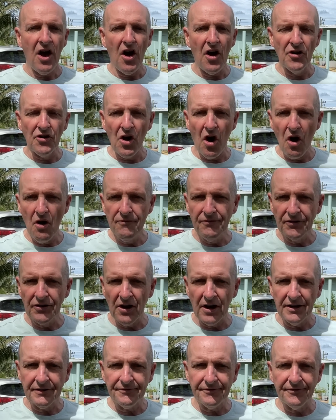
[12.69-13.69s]
an
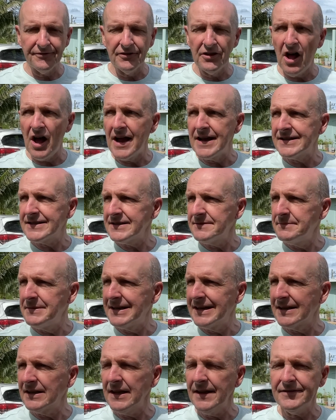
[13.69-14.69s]
overnight flight.
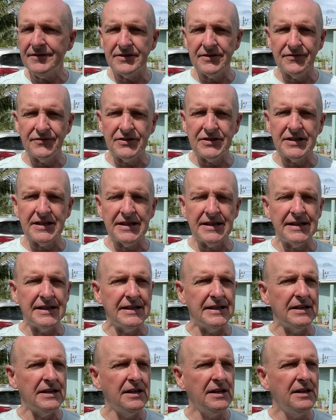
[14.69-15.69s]
It left
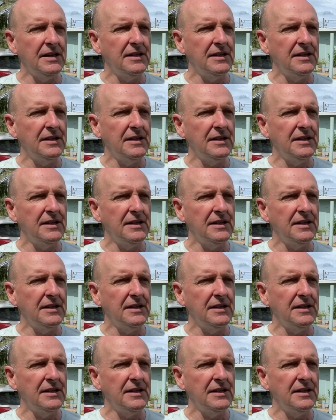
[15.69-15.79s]
at,